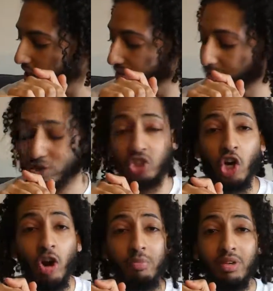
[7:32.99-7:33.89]
Your last name is
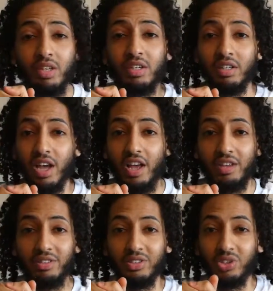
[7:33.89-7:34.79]
Charm.
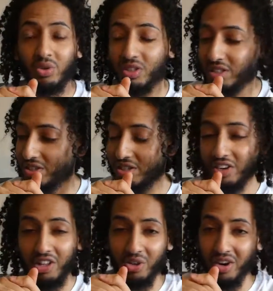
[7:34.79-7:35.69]
And so did
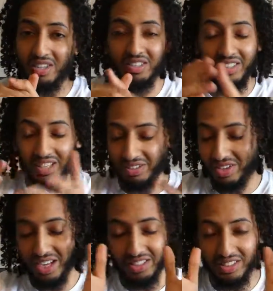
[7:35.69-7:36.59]
the color artist. Like,
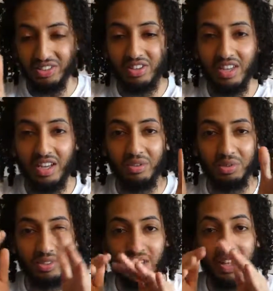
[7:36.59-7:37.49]
you guys did your thing. It
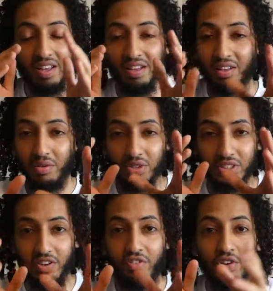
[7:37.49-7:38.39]
was
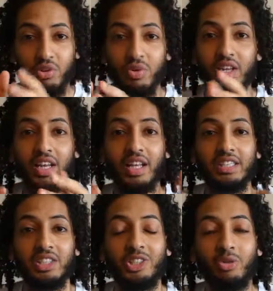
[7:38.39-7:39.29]
different, unique, and
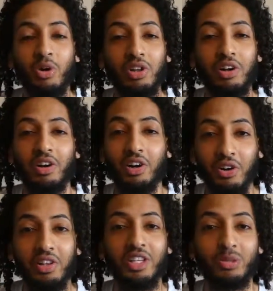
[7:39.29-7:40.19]
it's the Squirrel
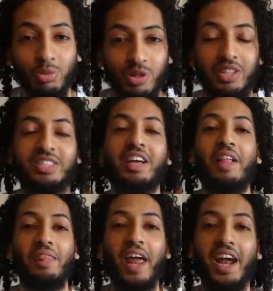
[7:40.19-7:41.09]
Girl experience
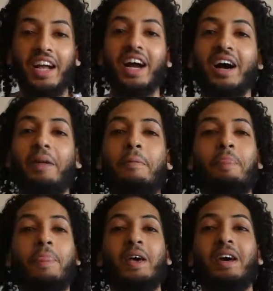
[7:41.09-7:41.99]
that I got.
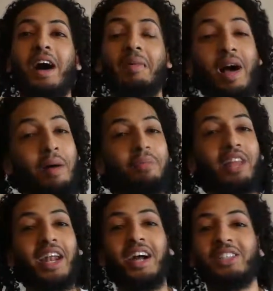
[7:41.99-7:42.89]
I'm
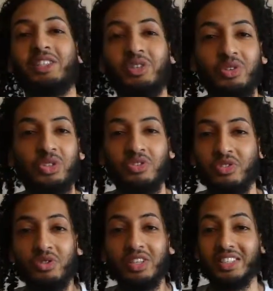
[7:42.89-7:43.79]
happy that I got to do this
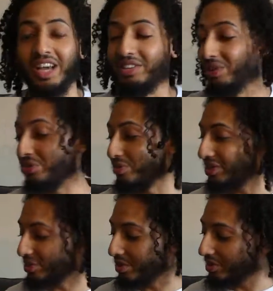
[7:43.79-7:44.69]
review because I don't
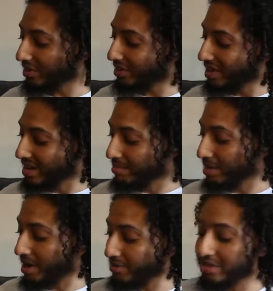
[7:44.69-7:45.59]
read Squirrel Girl,
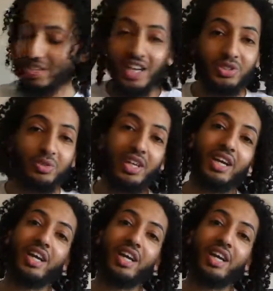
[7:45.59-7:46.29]
but I'll read the next one